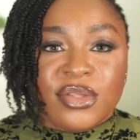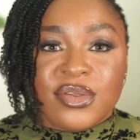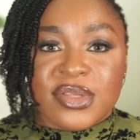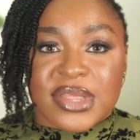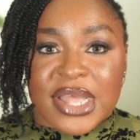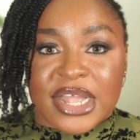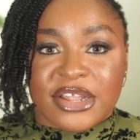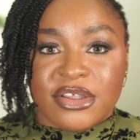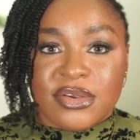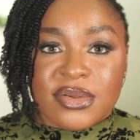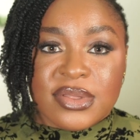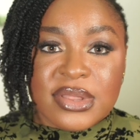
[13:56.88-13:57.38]
Those
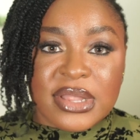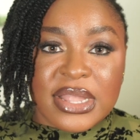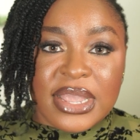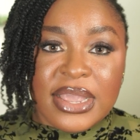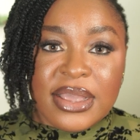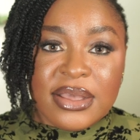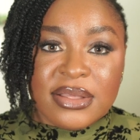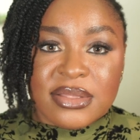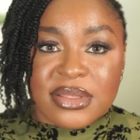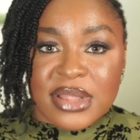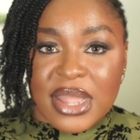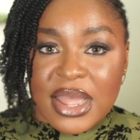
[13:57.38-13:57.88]
are just
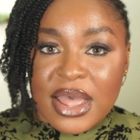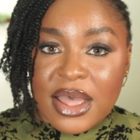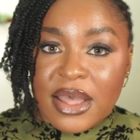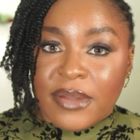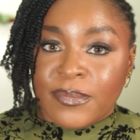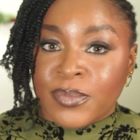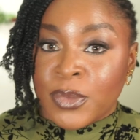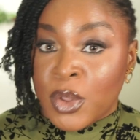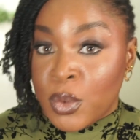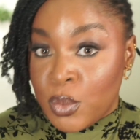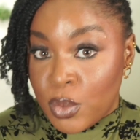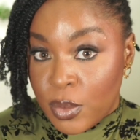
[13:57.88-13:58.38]
things
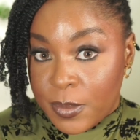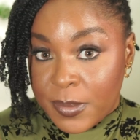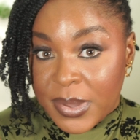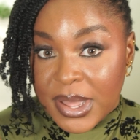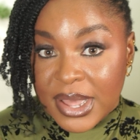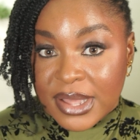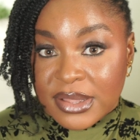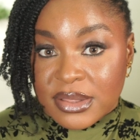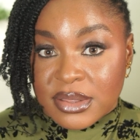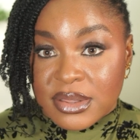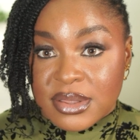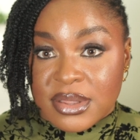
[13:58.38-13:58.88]
that will
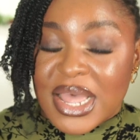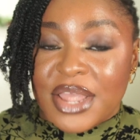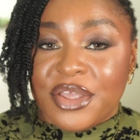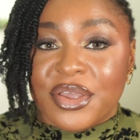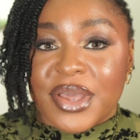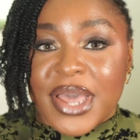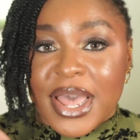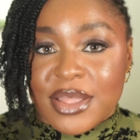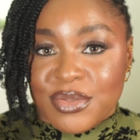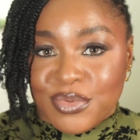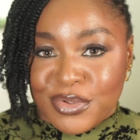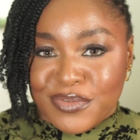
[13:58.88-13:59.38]
pass, and you
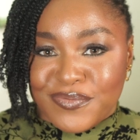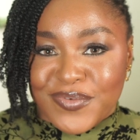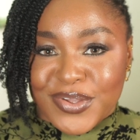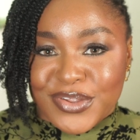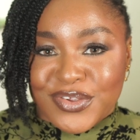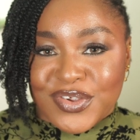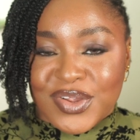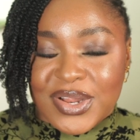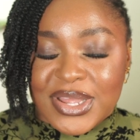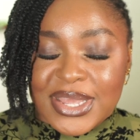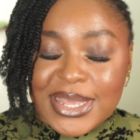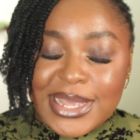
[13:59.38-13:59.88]
guys will
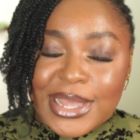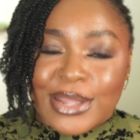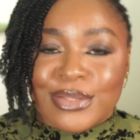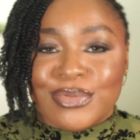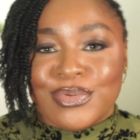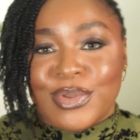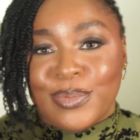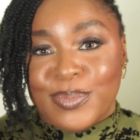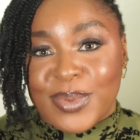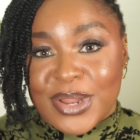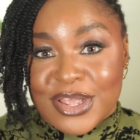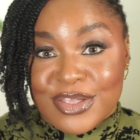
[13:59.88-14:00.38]
eventually get
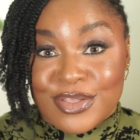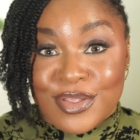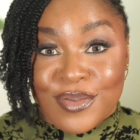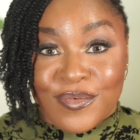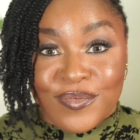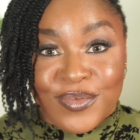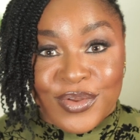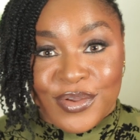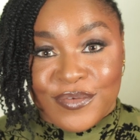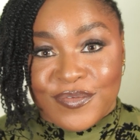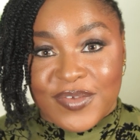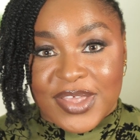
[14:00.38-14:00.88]
to a place
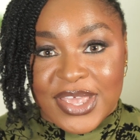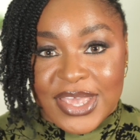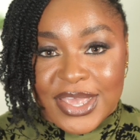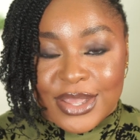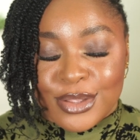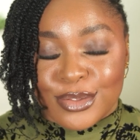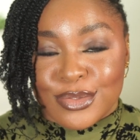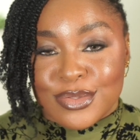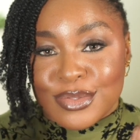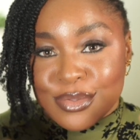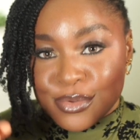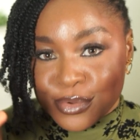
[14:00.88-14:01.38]
of love
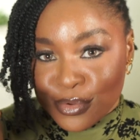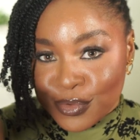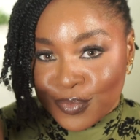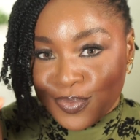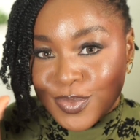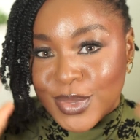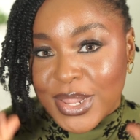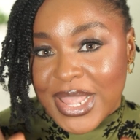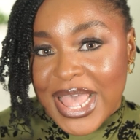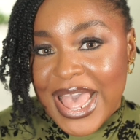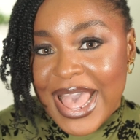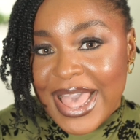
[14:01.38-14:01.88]
again. So
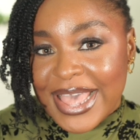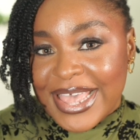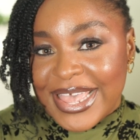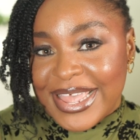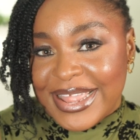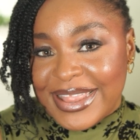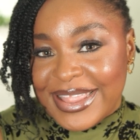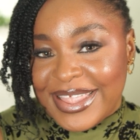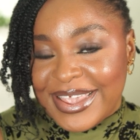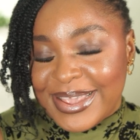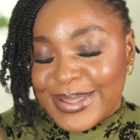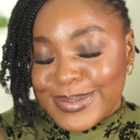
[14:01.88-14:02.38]
hang
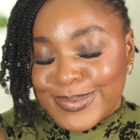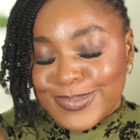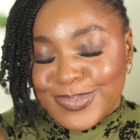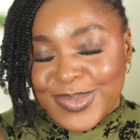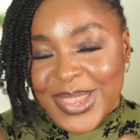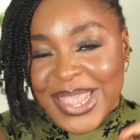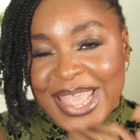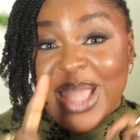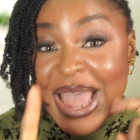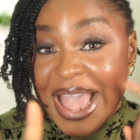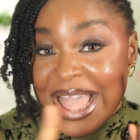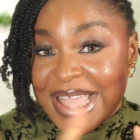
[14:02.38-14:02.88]
in there.
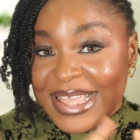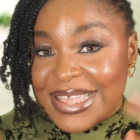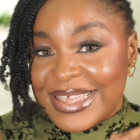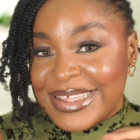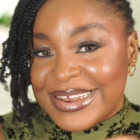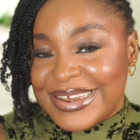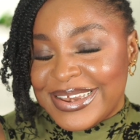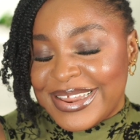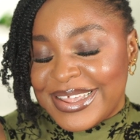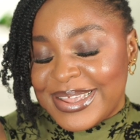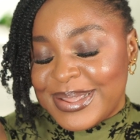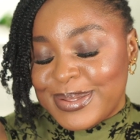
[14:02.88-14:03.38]
Hang
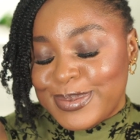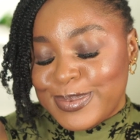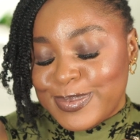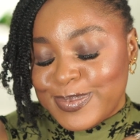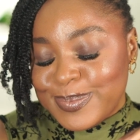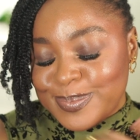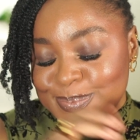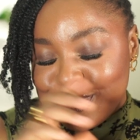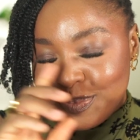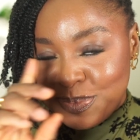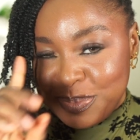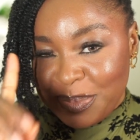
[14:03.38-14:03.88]
in there.
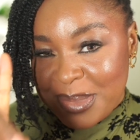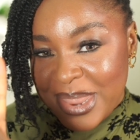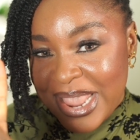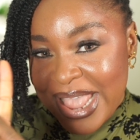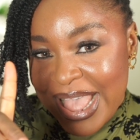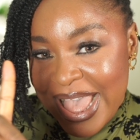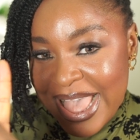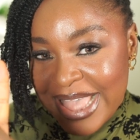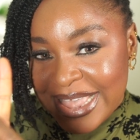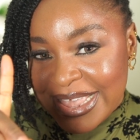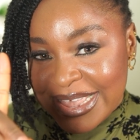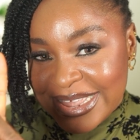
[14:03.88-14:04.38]

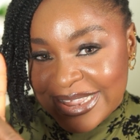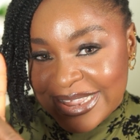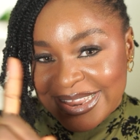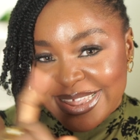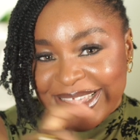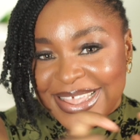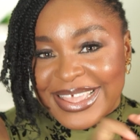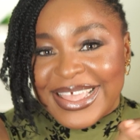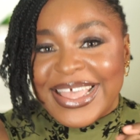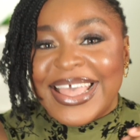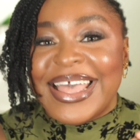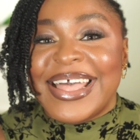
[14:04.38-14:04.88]
Hang
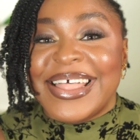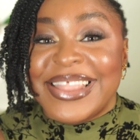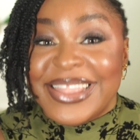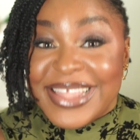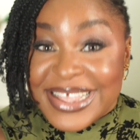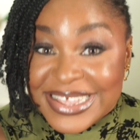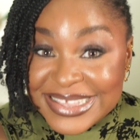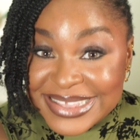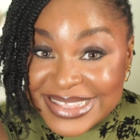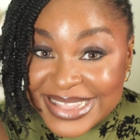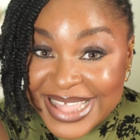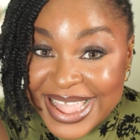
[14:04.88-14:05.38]
there.
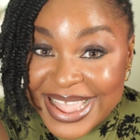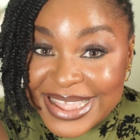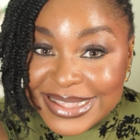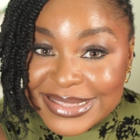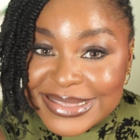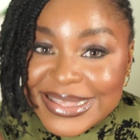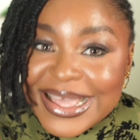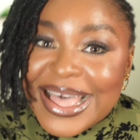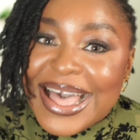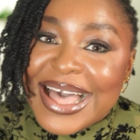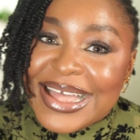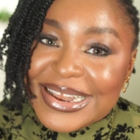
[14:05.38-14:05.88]
There's
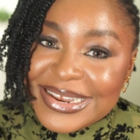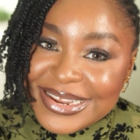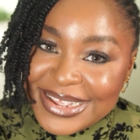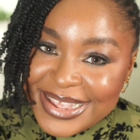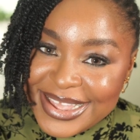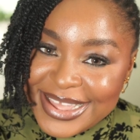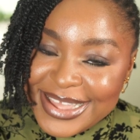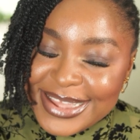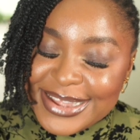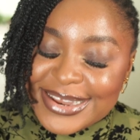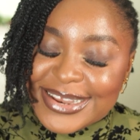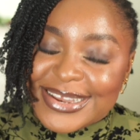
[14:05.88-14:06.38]
light at the
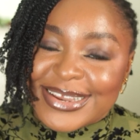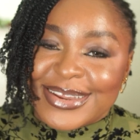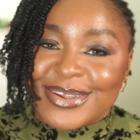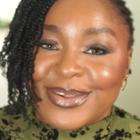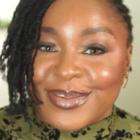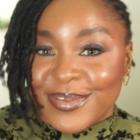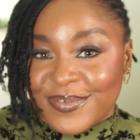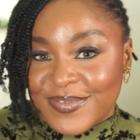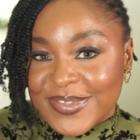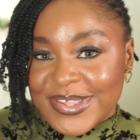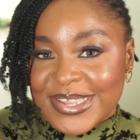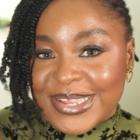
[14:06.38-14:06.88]
end
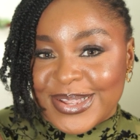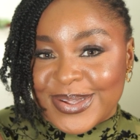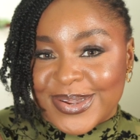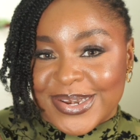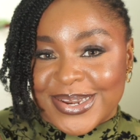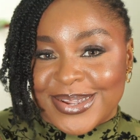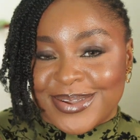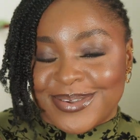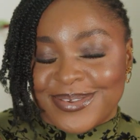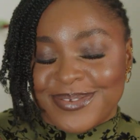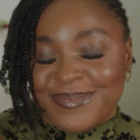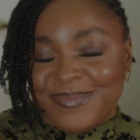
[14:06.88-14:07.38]
of the
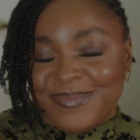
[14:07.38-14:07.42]
tunnel.